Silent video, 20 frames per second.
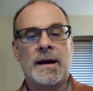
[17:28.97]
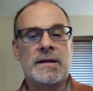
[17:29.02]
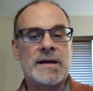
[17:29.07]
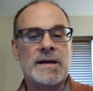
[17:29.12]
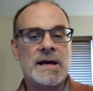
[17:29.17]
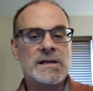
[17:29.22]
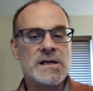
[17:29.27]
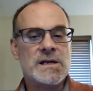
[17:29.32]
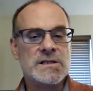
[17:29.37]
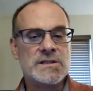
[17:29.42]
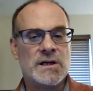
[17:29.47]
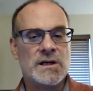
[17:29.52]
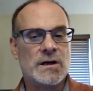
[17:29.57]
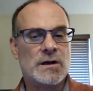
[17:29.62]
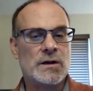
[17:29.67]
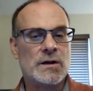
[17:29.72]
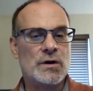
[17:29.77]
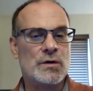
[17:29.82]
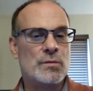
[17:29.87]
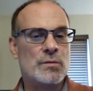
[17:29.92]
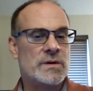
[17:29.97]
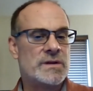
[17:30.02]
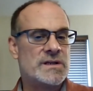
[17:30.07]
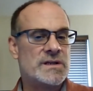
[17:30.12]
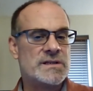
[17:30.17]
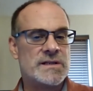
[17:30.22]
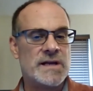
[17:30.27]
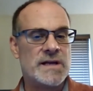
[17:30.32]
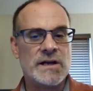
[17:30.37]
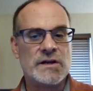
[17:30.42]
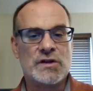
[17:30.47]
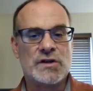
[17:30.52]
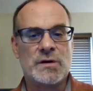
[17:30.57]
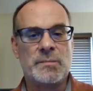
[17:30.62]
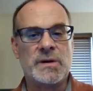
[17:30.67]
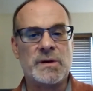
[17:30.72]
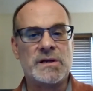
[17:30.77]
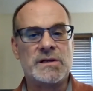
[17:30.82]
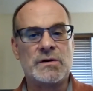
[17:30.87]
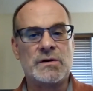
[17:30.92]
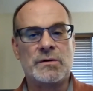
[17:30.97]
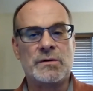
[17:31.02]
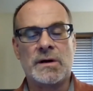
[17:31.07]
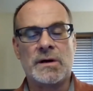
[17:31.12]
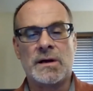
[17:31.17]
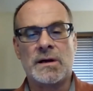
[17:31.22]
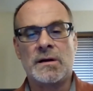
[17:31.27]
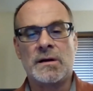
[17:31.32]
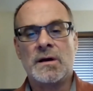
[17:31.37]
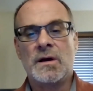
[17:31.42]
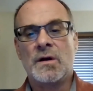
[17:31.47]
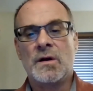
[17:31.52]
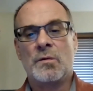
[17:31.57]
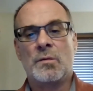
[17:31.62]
And that doesn't include what the state should be doing